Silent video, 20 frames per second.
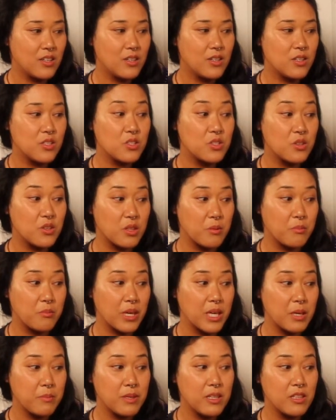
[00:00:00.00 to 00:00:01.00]
So the
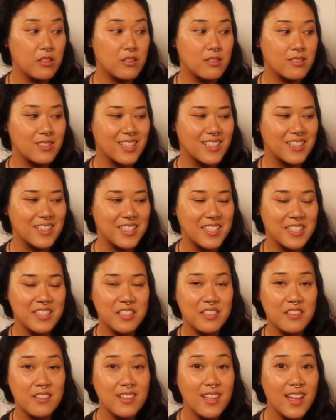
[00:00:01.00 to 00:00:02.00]
baby looked a
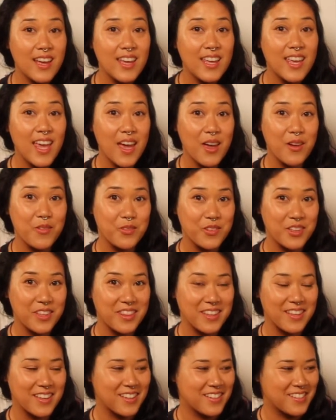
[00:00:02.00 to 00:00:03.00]
little like
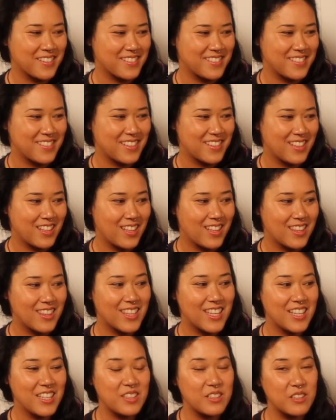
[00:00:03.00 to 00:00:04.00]
everything.
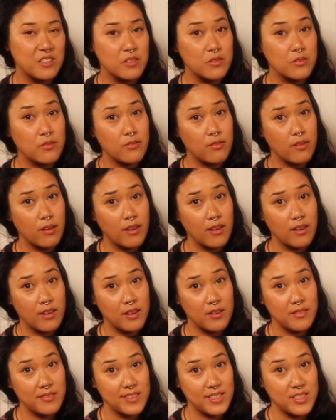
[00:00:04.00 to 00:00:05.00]
They looked
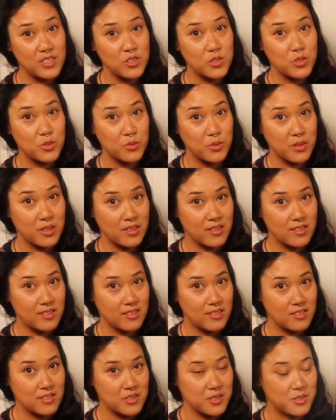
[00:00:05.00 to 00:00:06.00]
very
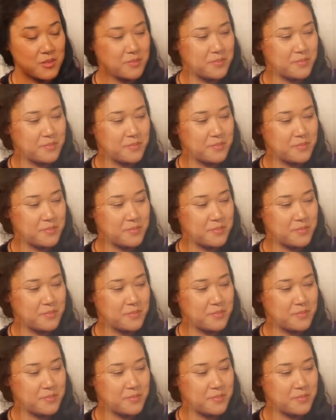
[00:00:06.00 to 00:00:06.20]
strange.